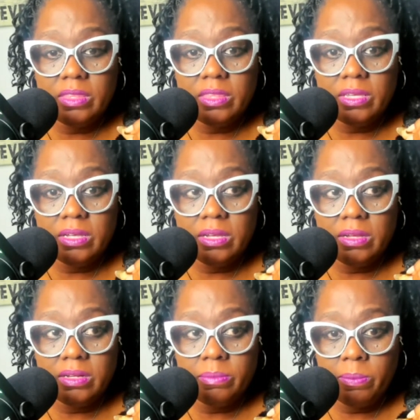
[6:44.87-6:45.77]

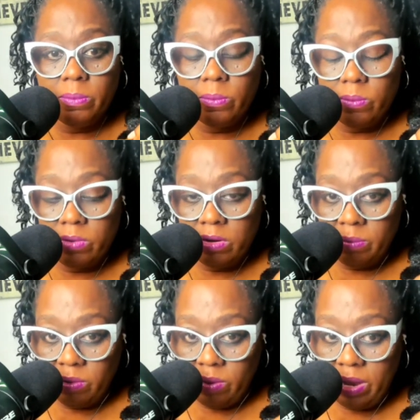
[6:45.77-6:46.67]
the
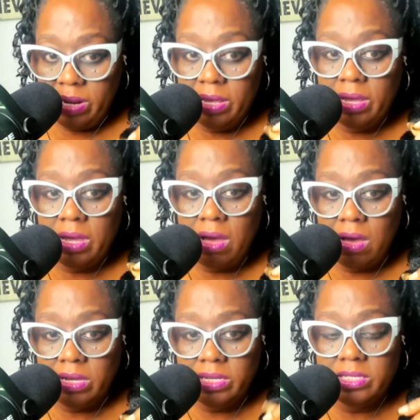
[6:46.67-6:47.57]
Democratic
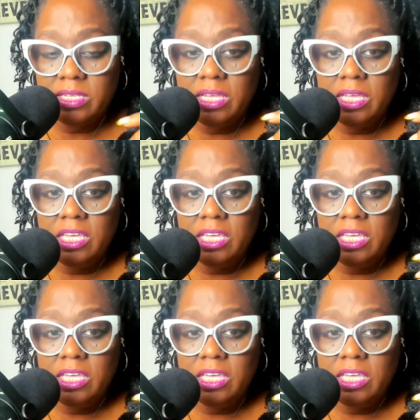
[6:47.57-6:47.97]
caucus